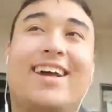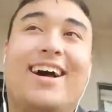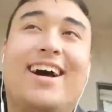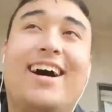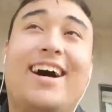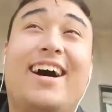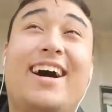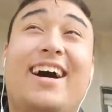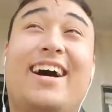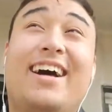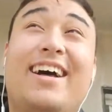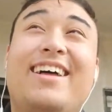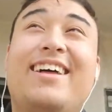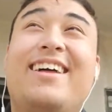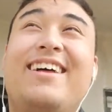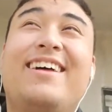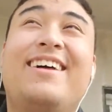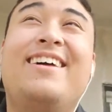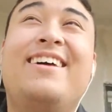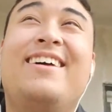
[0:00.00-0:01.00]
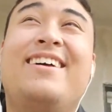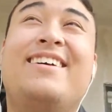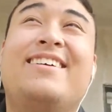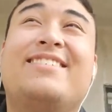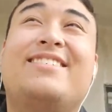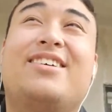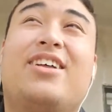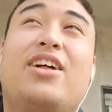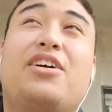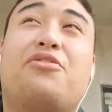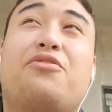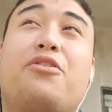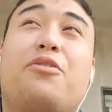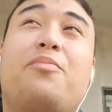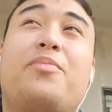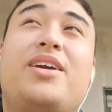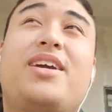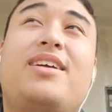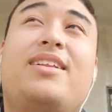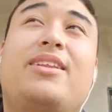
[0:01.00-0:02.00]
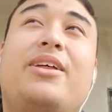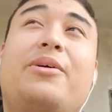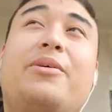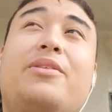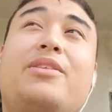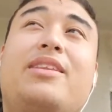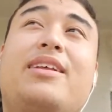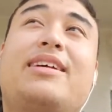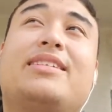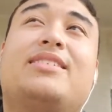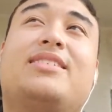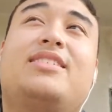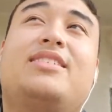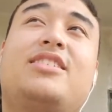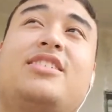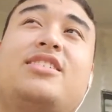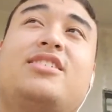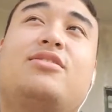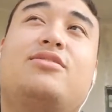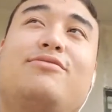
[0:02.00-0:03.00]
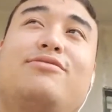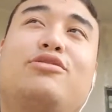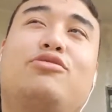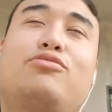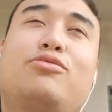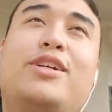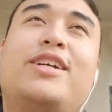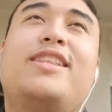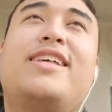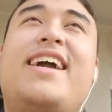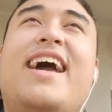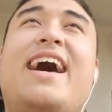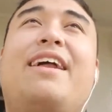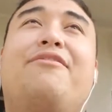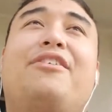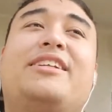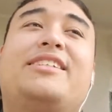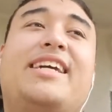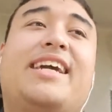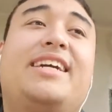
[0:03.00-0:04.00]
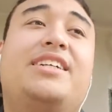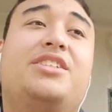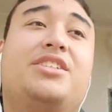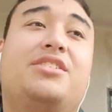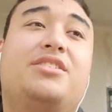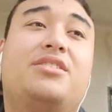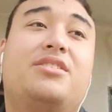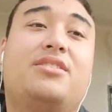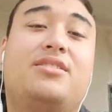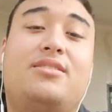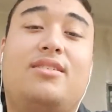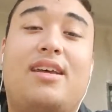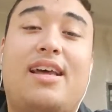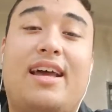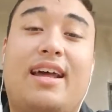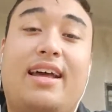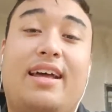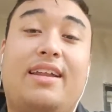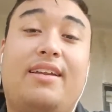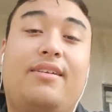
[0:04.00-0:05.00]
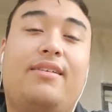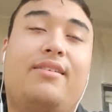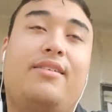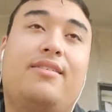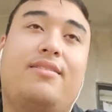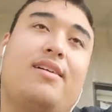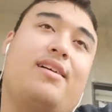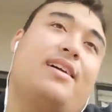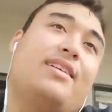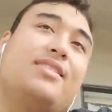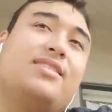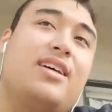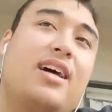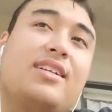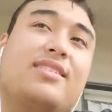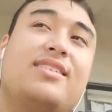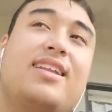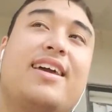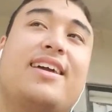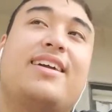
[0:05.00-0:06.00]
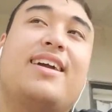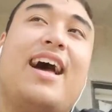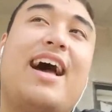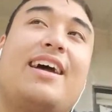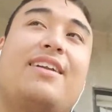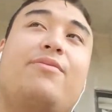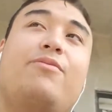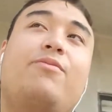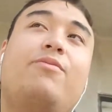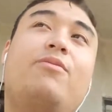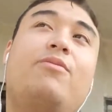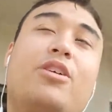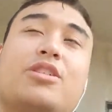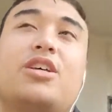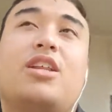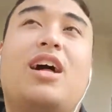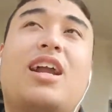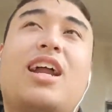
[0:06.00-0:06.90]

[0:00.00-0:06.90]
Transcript: Uh, so like for me, it's just really advantageous, and it's not like There's a lot of